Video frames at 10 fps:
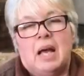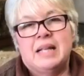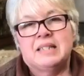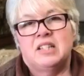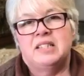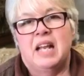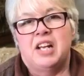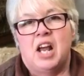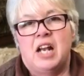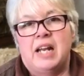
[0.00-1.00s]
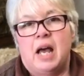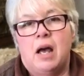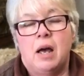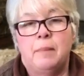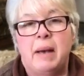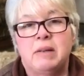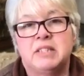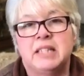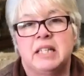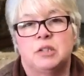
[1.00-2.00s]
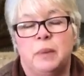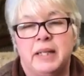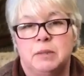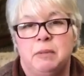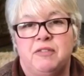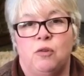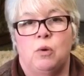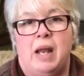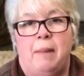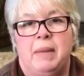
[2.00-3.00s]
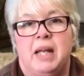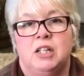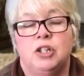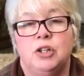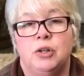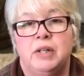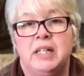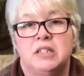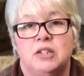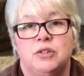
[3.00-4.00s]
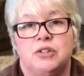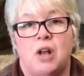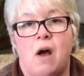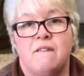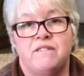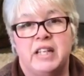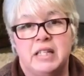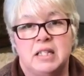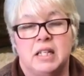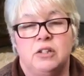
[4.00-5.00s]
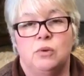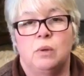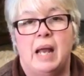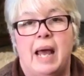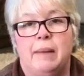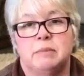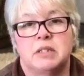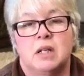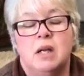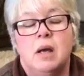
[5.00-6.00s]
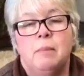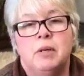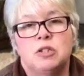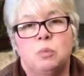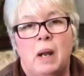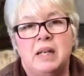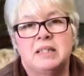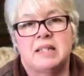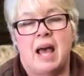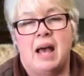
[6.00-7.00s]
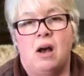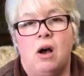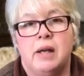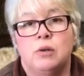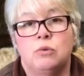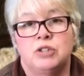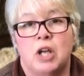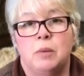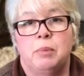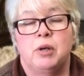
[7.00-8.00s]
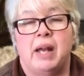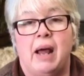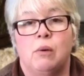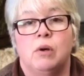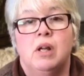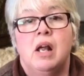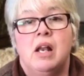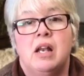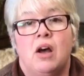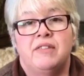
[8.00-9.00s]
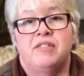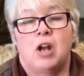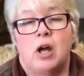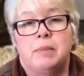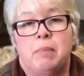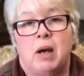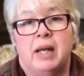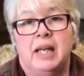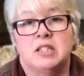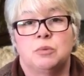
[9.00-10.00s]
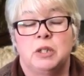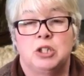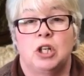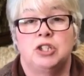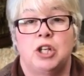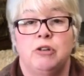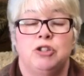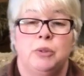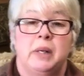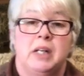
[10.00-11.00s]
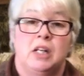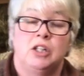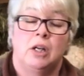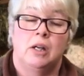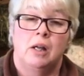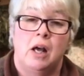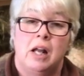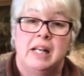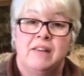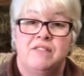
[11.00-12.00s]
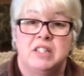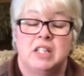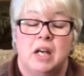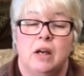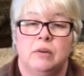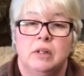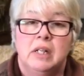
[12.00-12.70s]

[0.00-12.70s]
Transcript: as I said earlier, about 6 weeks before lambing, you need to start feeding your lambs. But as well as that, I also put out lifeline buckets, which I showed you in a earlier video.